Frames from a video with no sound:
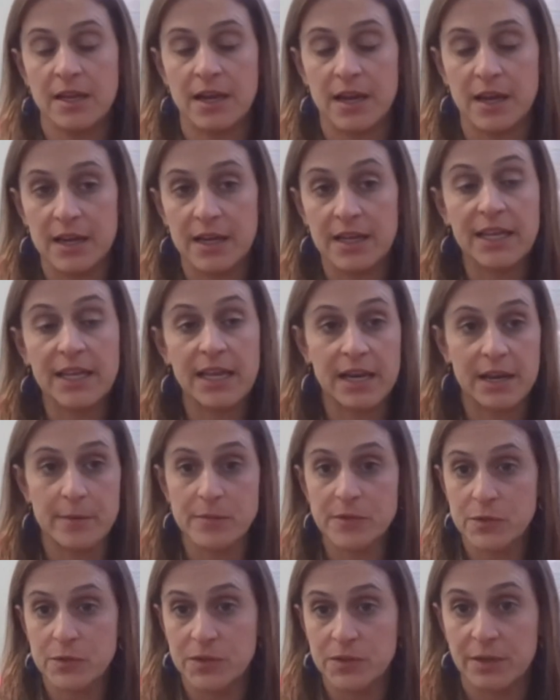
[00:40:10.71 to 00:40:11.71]
Again,
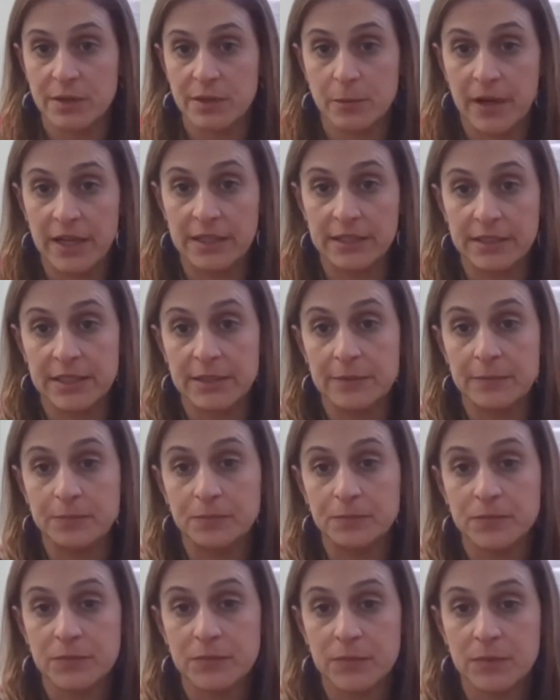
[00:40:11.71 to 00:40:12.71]
I'm Suzanne Wildy.
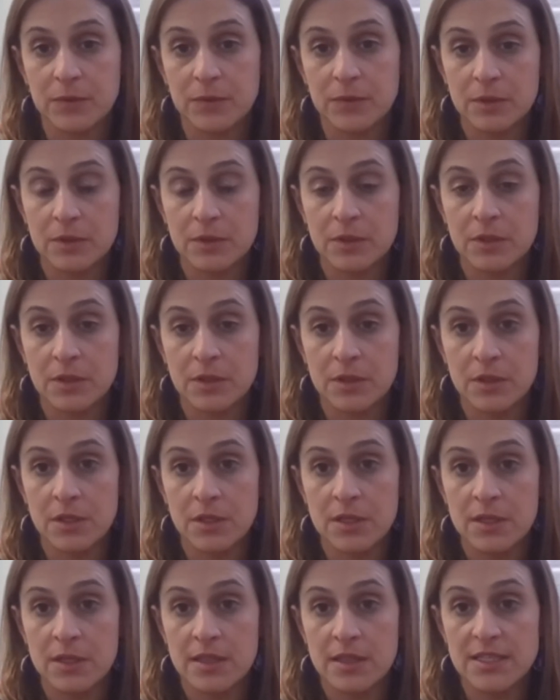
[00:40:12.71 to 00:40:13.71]

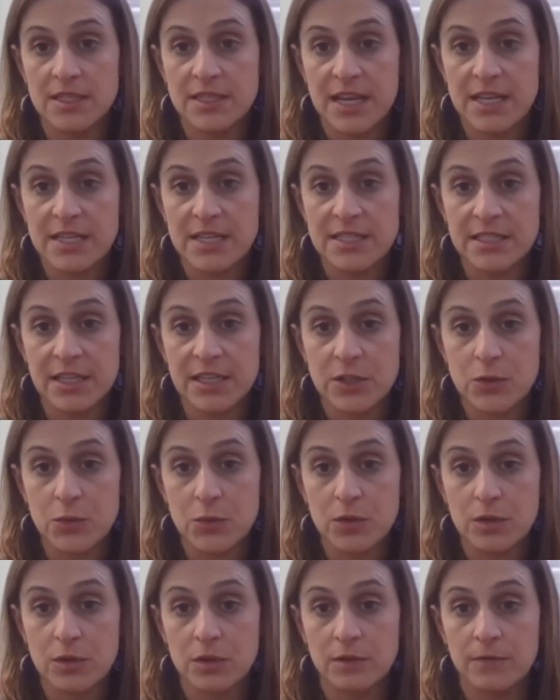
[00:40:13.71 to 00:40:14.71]
The test
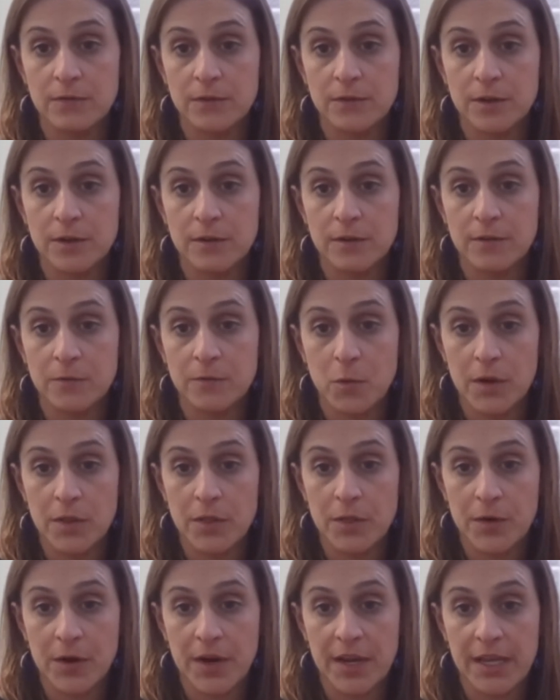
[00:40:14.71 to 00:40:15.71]
schedule for
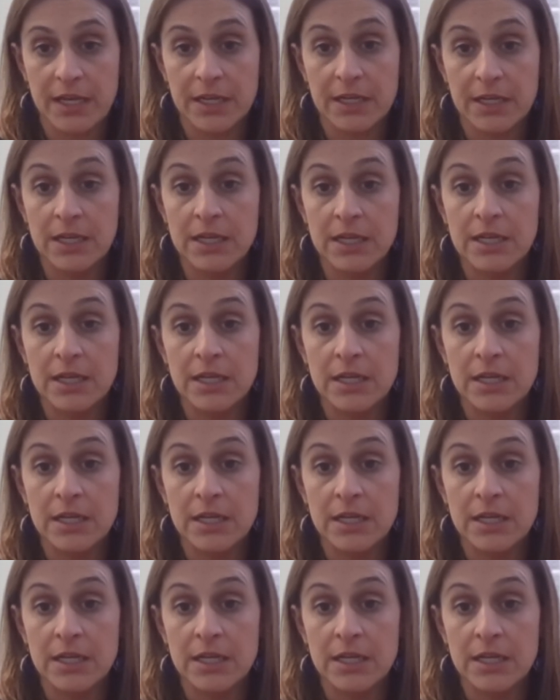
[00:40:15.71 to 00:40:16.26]
4th grade,